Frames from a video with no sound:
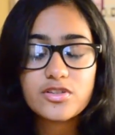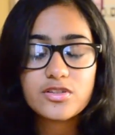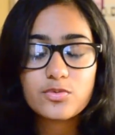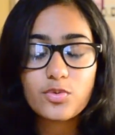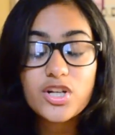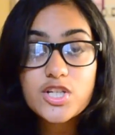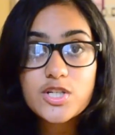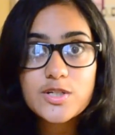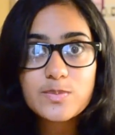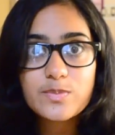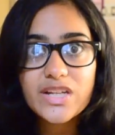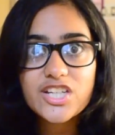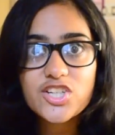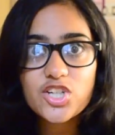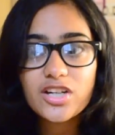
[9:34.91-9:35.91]
swatch
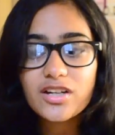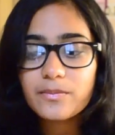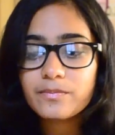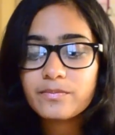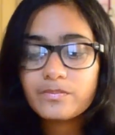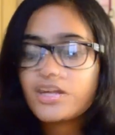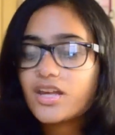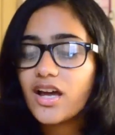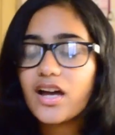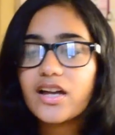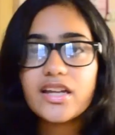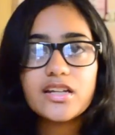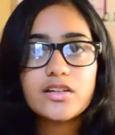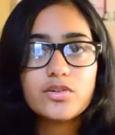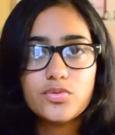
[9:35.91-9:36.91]
picture.
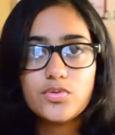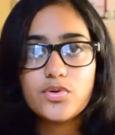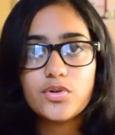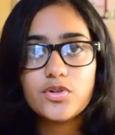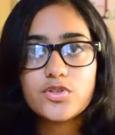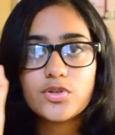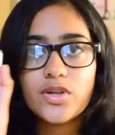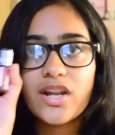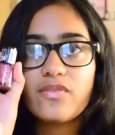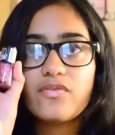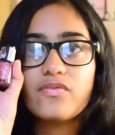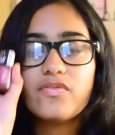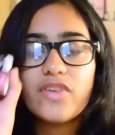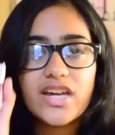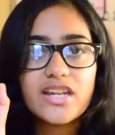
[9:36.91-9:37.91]
Again, two coats, you get a
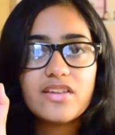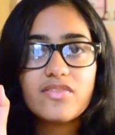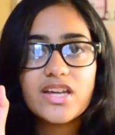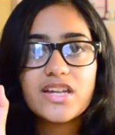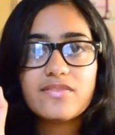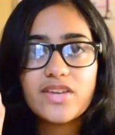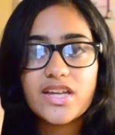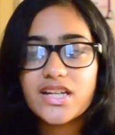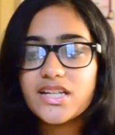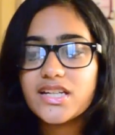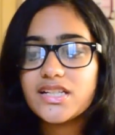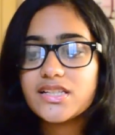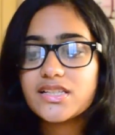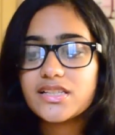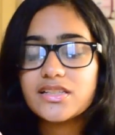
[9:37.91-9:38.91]
very
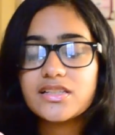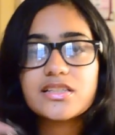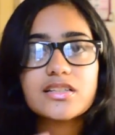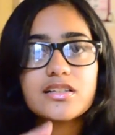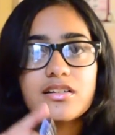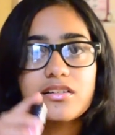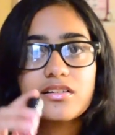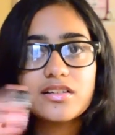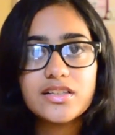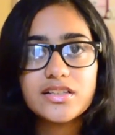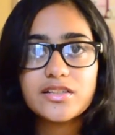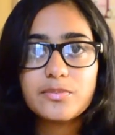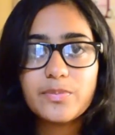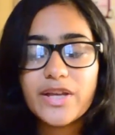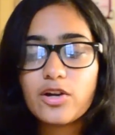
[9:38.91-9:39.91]
decent
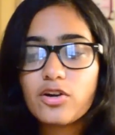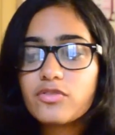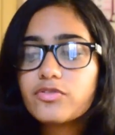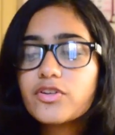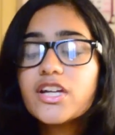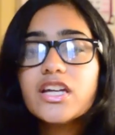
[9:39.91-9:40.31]
glitter payoff.